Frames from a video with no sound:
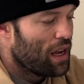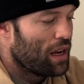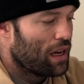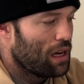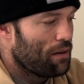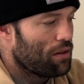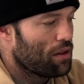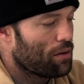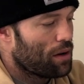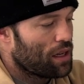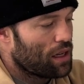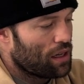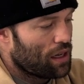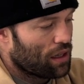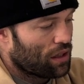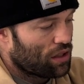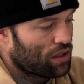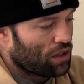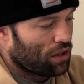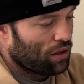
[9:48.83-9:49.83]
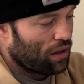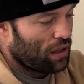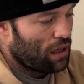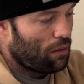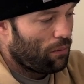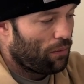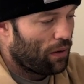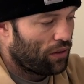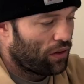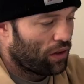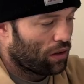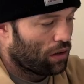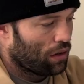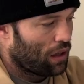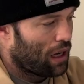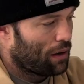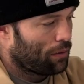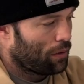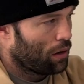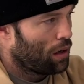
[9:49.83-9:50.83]
Even though I didn't exert any physical
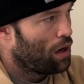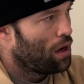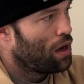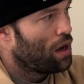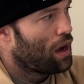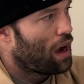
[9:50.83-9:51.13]
effort,